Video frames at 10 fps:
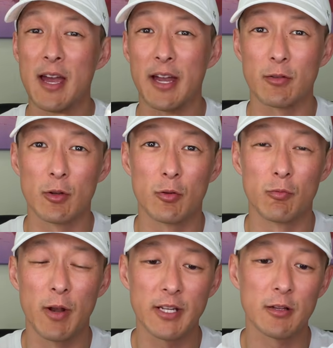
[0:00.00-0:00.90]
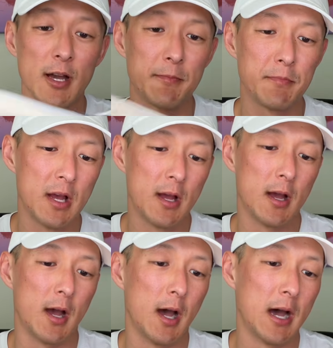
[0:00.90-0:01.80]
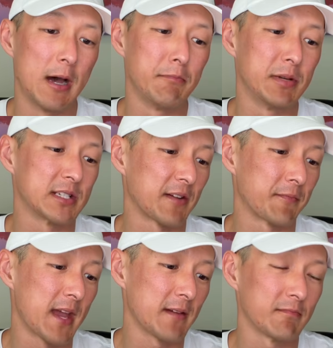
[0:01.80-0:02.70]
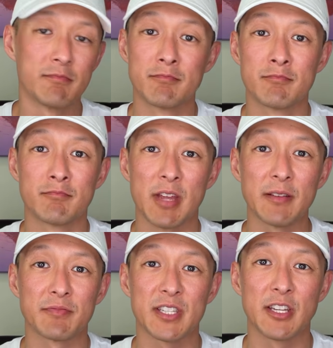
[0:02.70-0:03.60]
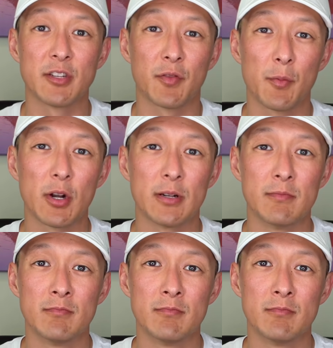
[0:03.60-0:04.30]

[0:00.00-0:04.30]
at your local running club. But aside from that, yeah, stay tuned for more.